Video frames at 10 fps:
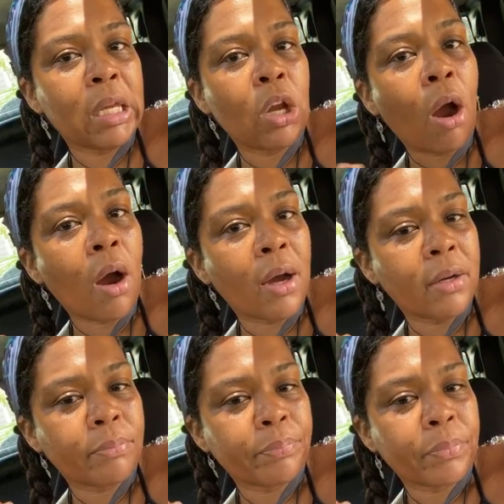
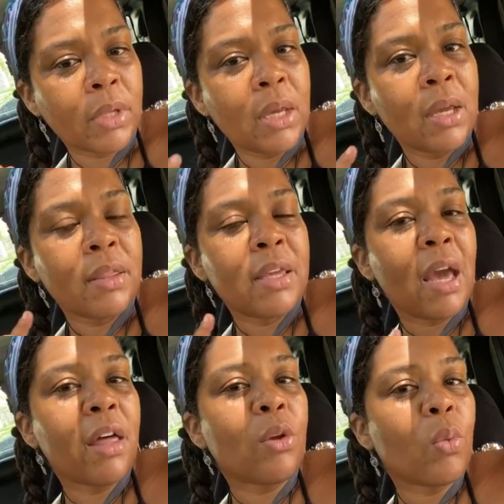gone.
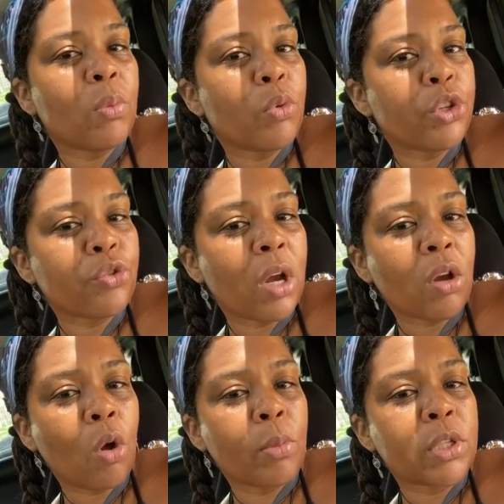The other one was
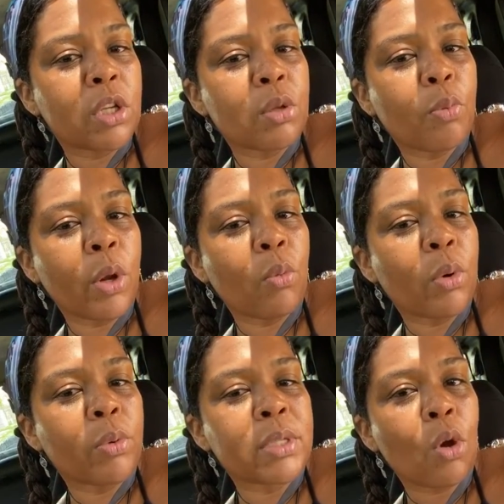shrunk almost to the point
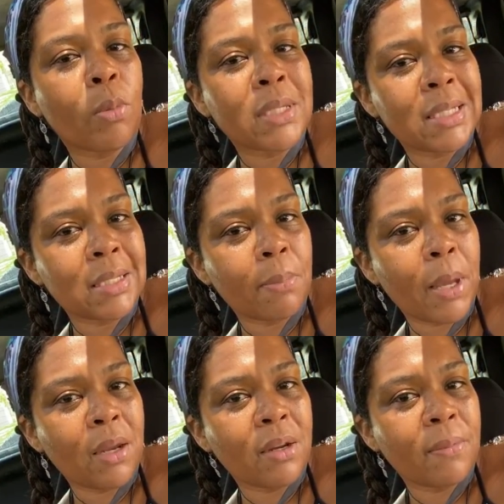where it was almost
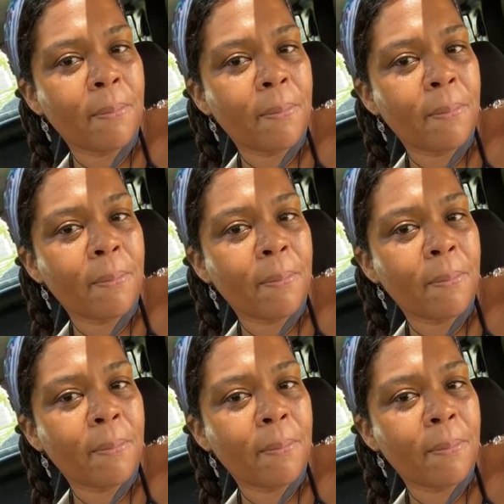dissipated.